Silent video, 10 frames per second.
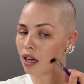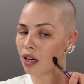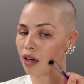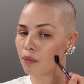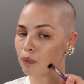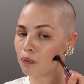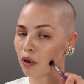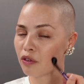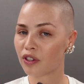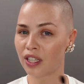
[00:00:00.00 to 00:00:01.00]

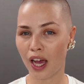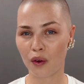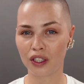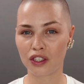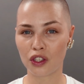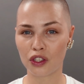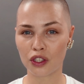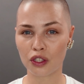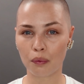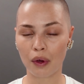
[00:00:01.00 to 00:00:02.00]
but for now it's
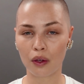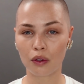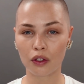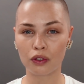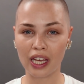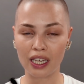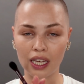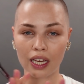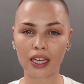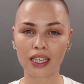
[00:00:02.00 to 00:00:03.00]
just about
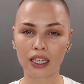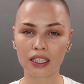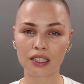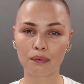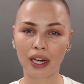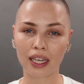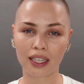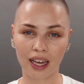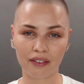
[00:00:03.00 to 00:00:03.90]
creating a nice blank